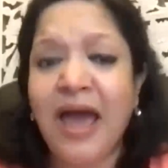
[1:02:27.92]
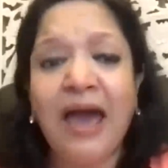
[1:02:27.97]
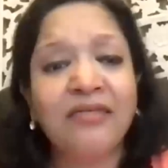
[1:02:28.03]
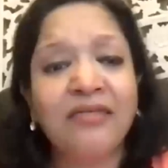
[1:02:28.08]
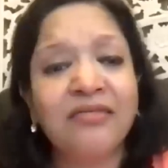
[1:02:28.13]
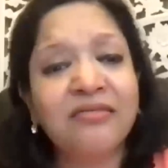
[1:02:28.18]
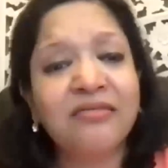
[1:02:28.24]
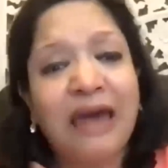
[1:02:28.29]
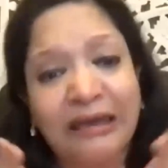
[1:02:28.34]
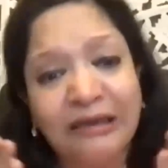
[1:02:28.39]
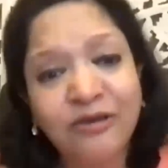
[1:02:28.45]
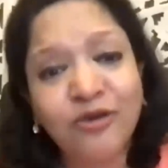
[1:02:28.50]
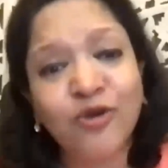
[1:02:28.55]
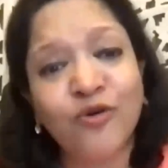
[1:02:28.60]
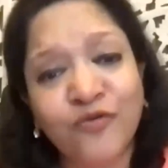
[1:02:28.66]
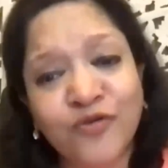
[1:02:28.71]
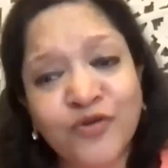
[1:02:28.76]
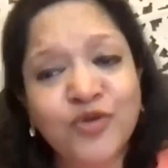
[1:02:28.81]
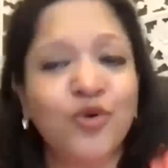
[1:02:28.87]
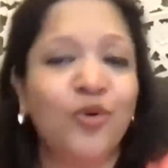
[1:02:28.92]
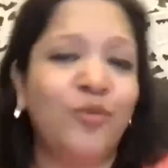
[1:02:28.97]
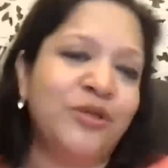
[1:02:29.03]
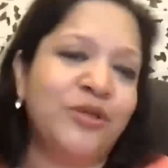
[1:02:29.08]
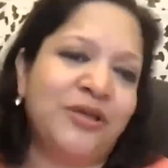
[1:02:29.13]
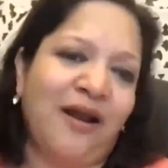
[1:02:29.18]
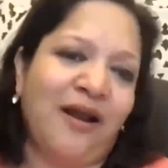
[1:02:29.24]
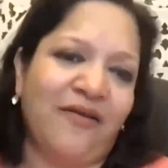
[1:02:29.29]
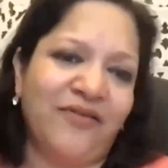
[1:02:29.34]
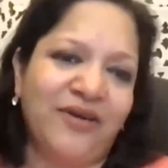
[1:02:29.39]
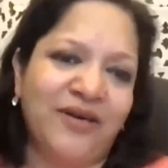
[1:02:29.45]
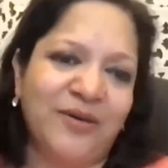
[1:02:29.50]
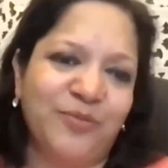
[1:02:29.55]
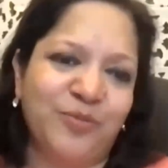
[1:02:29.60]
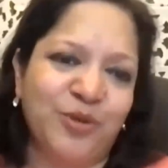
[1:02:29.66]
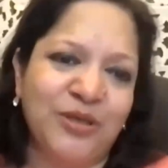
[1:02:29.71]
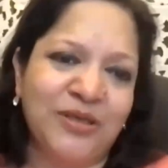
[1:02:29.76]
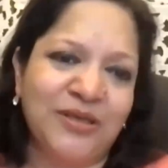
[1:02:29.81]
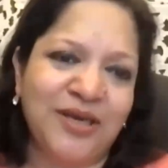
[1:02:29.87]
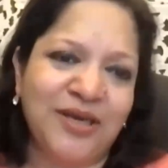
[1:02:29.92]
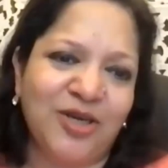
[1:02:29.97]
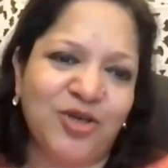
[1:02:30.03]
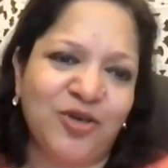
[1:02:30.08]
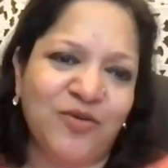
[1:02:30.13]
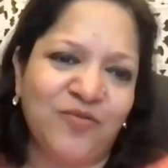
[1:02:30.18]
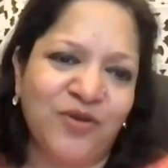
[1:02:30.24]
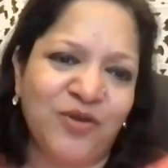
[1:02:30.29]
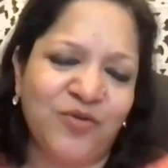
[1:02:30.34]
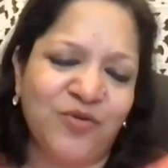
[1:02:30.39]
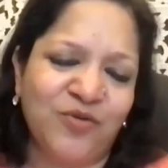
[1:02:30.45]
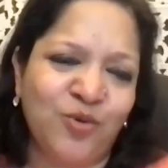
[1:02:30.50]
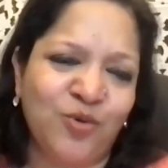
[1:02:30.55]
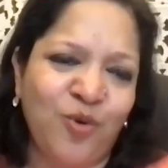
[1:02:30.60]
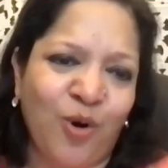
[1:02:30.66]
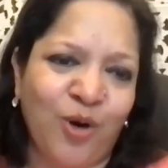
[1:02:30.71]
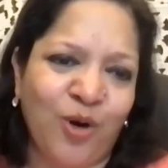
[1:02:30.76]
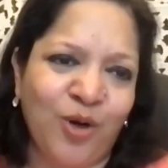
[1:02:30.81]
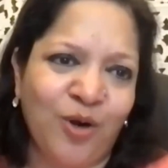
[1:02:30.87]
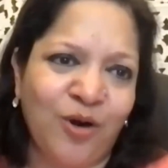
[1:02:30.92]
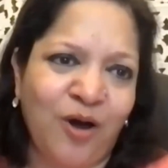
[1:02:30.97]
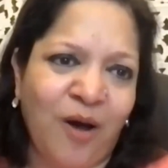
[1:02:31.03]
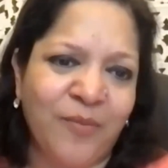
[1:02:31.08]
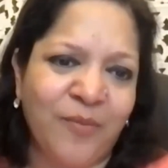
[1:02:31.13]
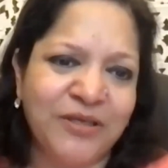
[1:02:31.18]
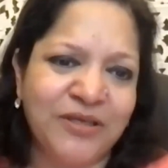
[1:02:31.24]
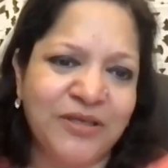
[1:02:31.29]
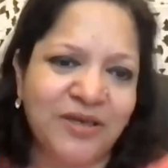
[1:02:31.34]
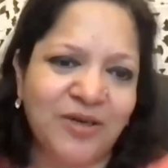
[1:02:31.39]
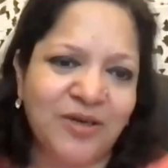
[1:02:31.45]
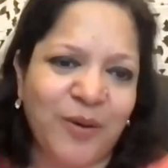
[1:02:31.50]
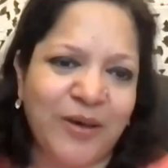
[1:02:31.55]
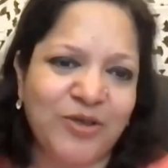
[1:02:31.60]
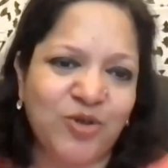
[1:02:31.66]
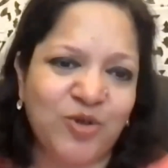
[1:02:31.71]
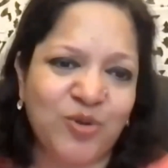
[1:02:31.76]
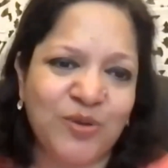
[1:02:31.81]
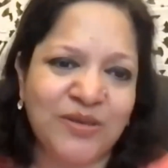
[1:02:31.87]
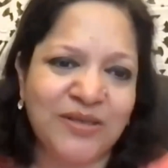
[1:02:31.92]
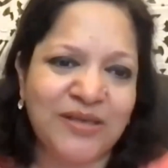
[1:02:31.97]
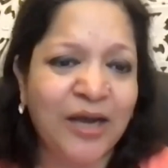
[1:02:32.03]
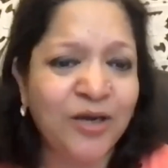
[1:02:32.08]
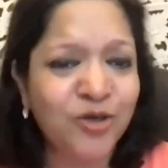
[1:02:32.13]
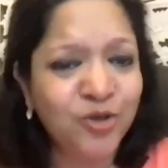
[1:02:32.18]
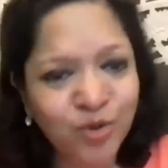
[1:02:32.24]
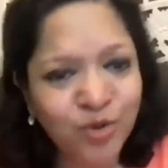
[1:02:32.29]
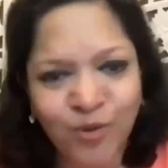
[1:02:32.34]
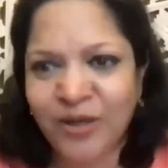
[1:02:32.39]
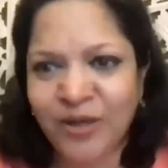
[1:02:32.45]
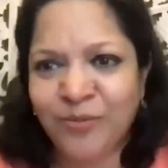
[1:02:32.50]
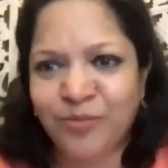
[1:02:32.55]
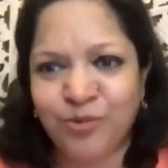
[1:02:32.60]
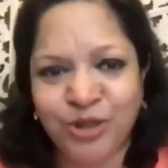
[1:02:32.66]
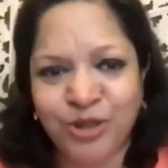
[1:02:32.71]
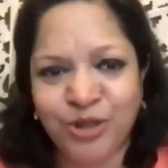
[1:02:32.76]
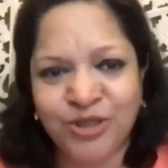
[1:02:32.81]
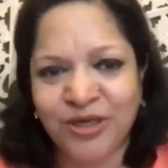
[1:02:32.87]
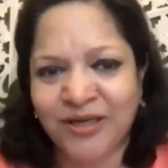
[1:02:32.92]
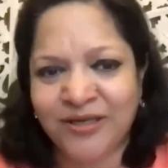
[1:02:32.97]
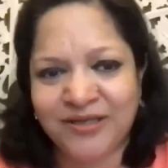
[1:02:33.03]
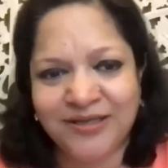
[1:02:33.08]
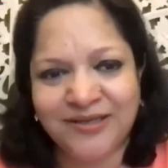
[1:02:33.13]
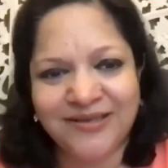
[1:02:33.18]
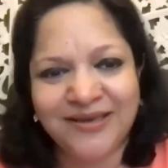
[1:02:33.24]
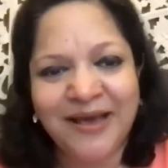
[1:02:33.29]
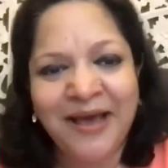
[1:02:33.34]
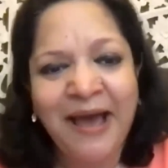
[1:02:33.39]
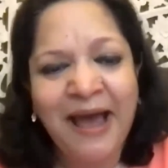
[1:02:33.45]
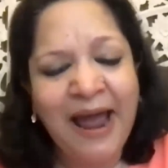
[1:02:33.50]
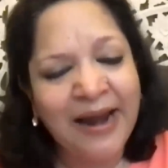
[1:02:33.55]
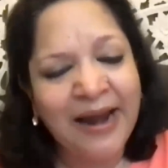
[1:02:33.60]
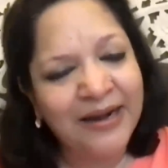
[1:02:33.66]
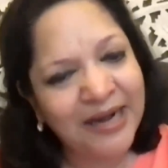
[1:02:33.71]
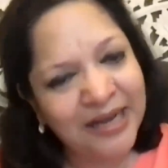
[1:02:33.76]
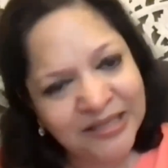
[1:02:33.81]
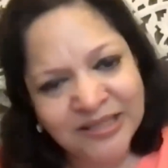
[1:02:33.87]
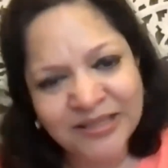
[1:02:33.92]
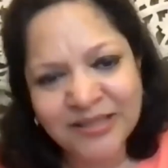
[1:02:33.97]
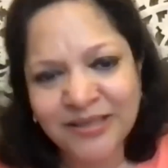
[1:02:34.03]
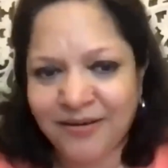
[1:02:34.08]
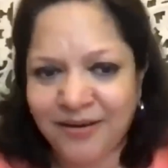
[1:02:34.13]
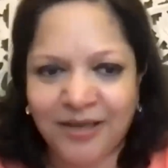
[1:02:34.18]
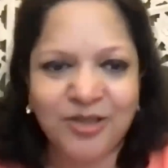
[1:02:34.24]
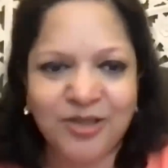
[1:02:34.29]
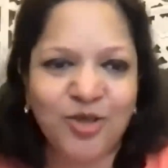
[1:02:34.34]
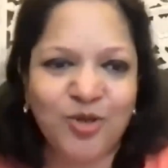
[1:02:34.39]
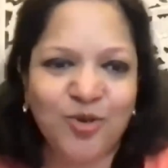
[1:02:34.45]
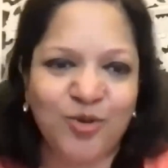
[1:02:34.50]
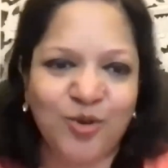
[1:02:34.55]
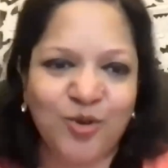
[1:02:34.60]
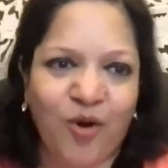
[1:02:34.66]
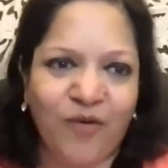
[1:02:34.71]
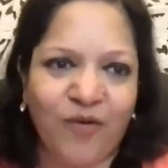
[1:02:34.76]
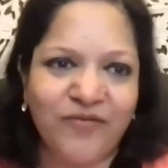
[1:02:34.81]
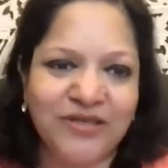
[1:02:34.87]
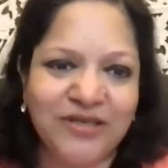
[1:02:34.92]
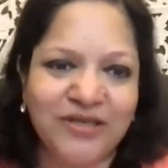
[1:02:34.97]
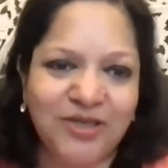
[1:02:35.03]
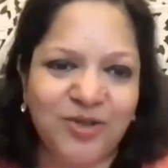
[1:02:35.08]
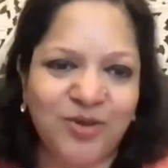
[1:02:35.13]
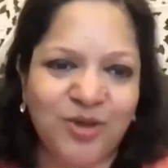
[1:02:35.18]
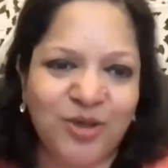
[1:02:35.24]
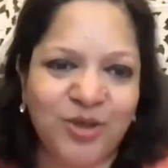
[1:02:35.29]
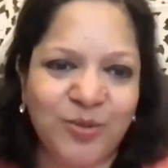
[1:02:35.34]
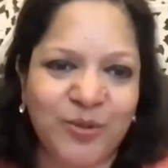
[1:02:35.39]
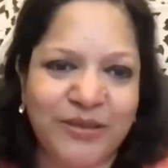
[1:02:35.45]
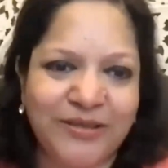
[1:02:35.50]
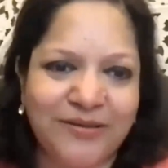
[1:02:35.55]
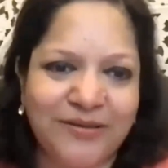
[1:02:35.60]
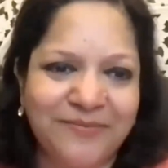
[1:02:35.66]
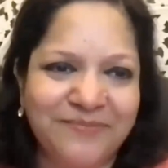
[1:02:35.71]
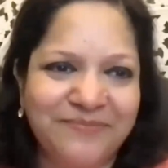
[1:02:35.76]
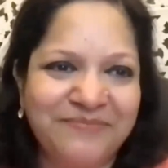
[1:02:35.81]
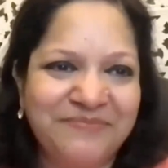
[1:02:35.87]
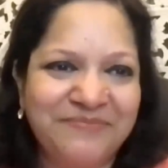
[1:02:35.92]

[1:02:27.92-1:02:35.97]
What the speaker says: And thank you for so much love and appreciation through all your comments and questions. I truly appreciate it. And let's continue the conversation on Twitter.